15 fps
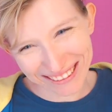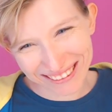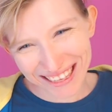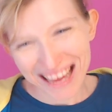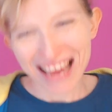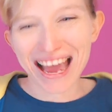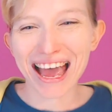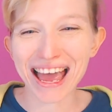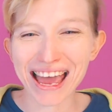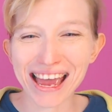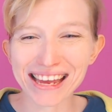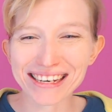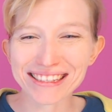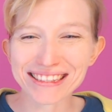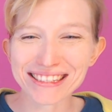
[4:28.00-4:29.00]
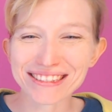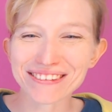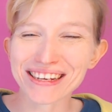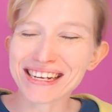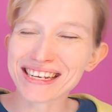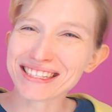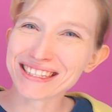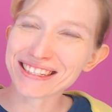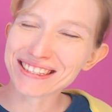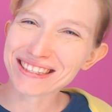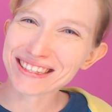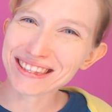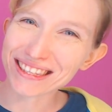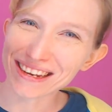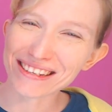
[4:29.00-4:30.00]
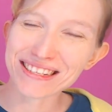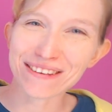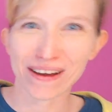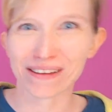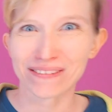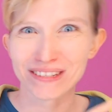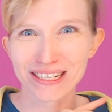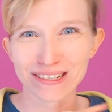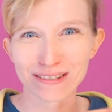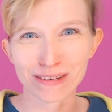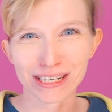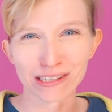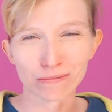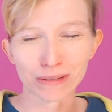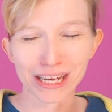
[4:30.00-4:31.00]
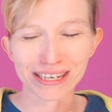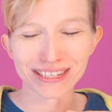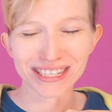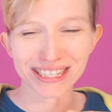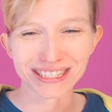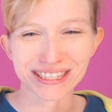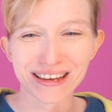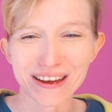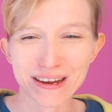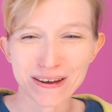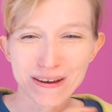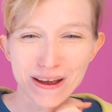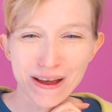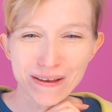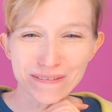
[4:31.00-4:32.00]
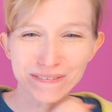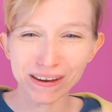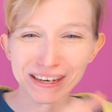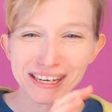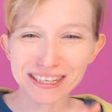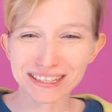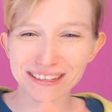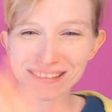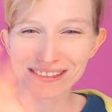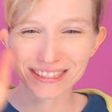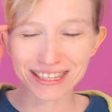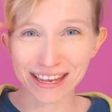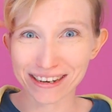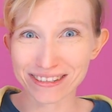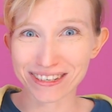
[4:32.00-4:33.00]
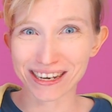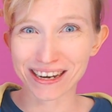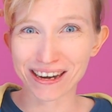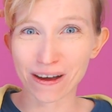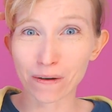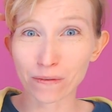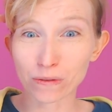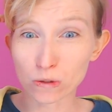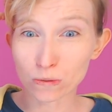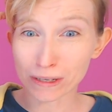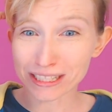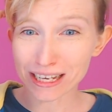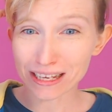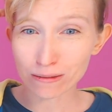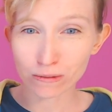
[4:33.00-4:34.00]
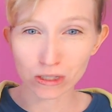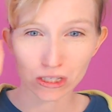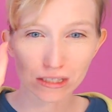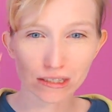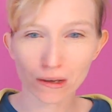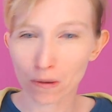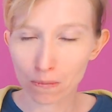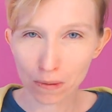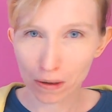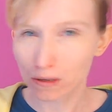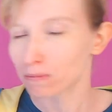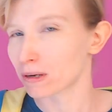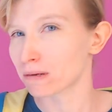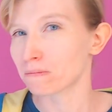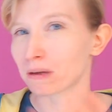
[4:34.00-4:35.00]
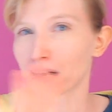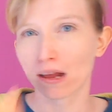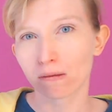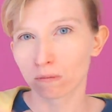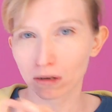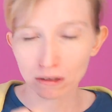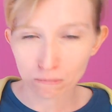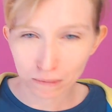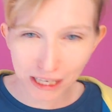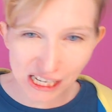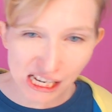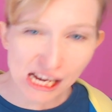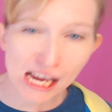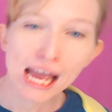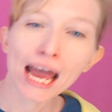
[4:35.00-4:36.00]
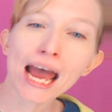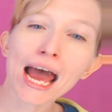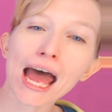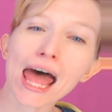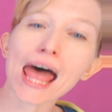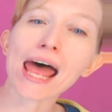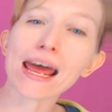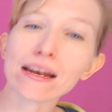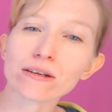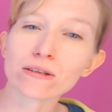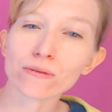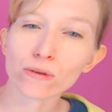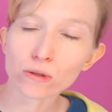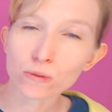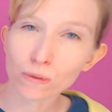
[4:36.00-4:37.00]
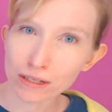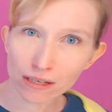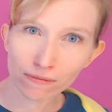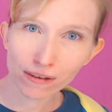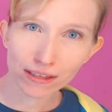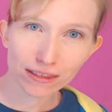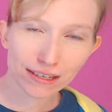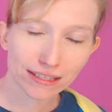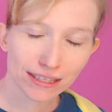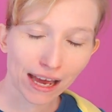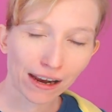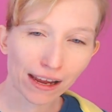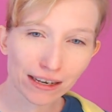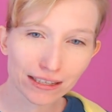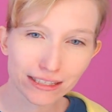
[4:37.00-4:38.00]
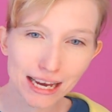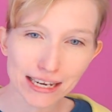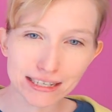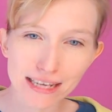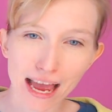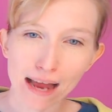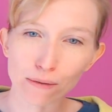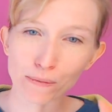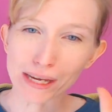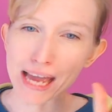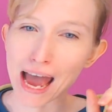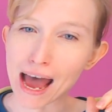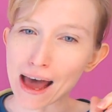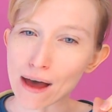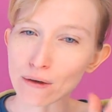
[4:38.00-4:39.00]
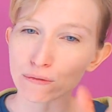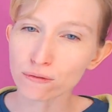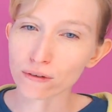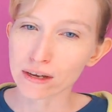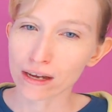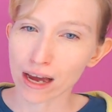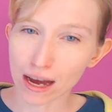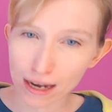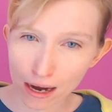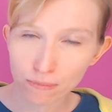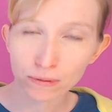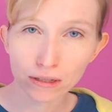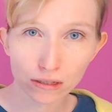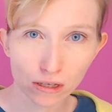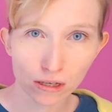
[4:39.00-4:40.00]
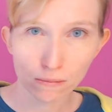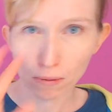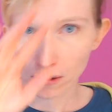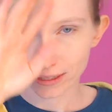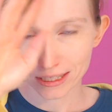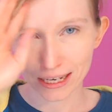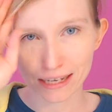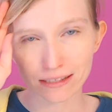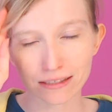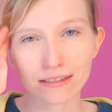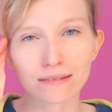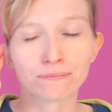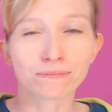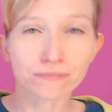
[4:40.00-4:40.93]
Mimikyu. And this one is a 35-centimeter plush. So very cute selection on the 20th, which is all Pokemon, but I'm not complaining. And the 25th is our next date, and we have a couple of Qposkets.